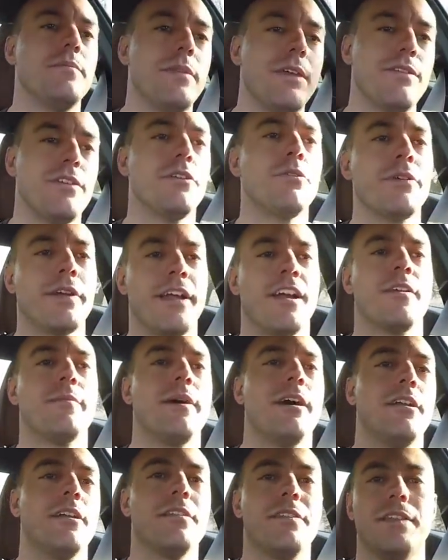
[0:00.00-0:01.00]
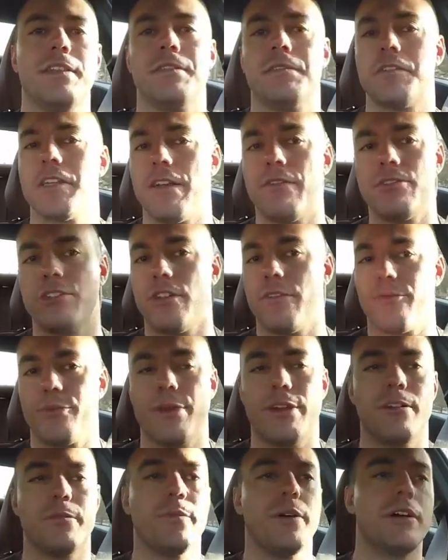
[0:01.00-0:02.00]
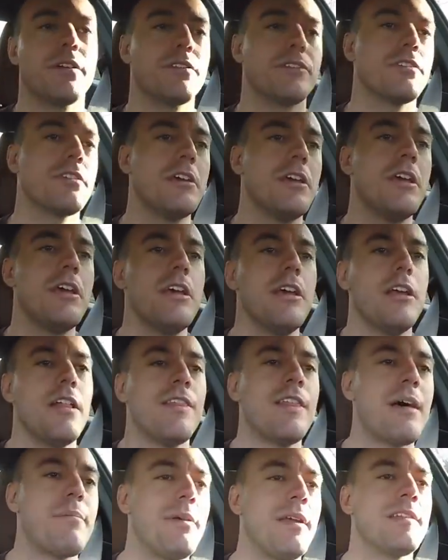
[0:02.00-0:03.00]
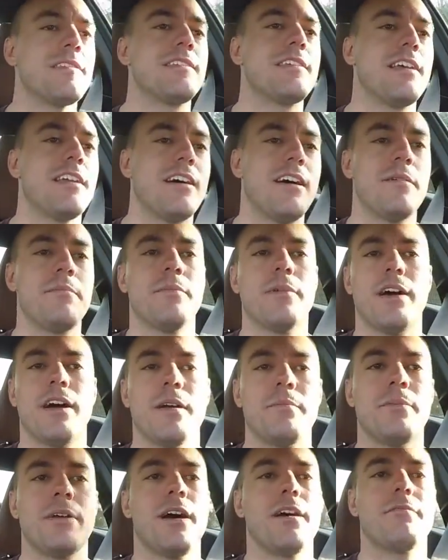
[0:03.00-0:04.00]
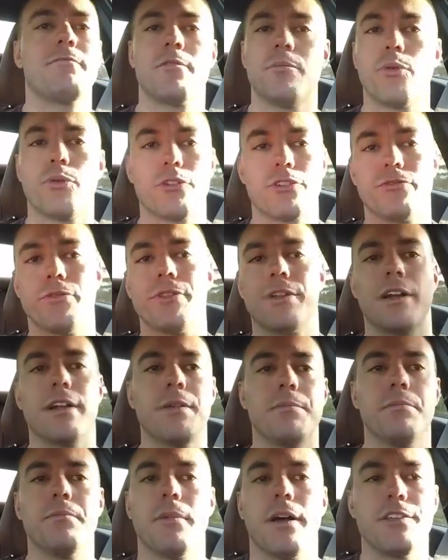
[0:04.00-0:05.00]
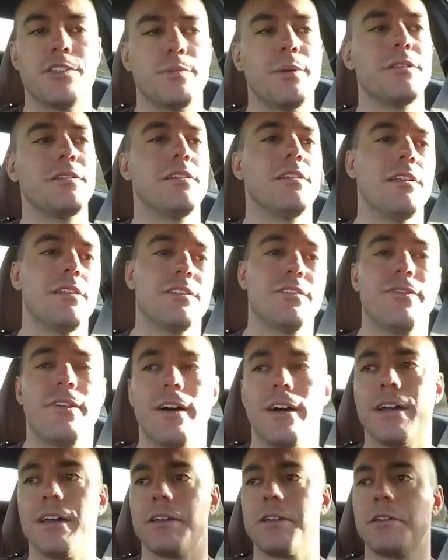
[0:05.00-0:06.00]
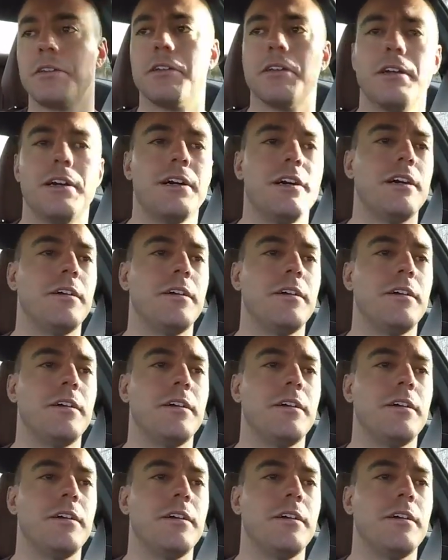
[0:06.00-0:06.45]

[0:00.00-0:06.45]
If you don't care about it, then save yourself $300. That being said, I'm not remorseful that I spent it. It's fine.